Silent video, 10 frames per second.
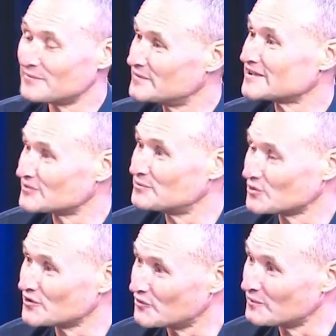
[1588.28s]
just a
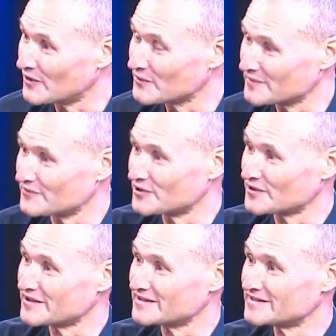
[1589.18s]
beautiful moment,
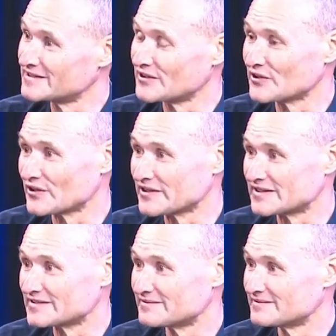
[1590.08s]
really. You know,
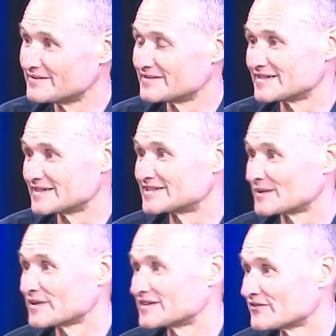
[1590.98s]
like
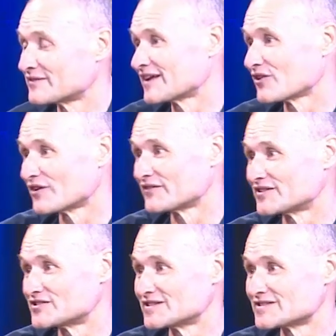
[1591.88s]
someone giving their life
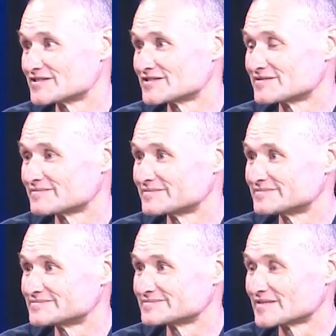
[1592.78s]
to Jesus,
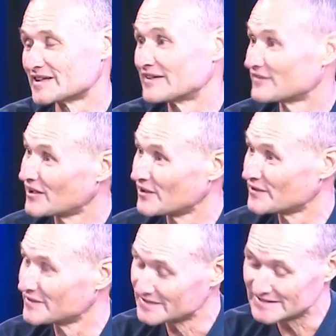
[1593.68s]
even
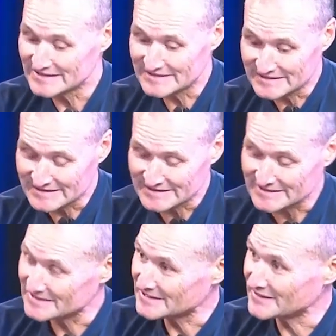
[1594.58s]
though,
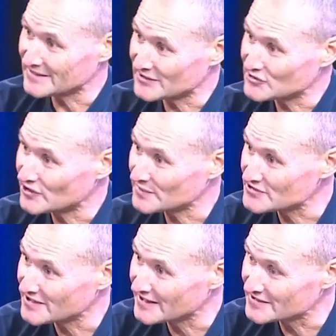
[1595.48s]
you know, in the
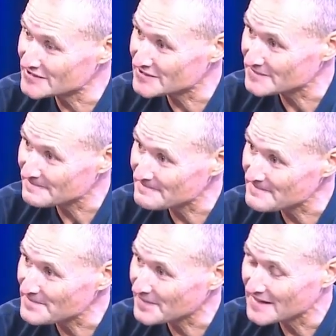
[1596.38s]
circumstances.
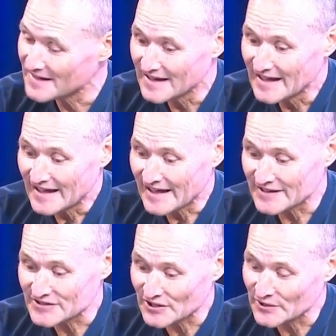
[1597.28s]

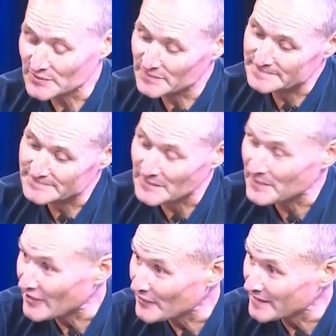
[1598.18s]
And so the
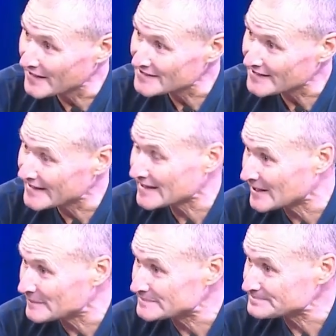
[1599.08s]
paramedics, they
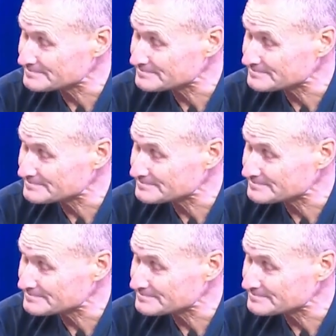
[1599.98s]
come.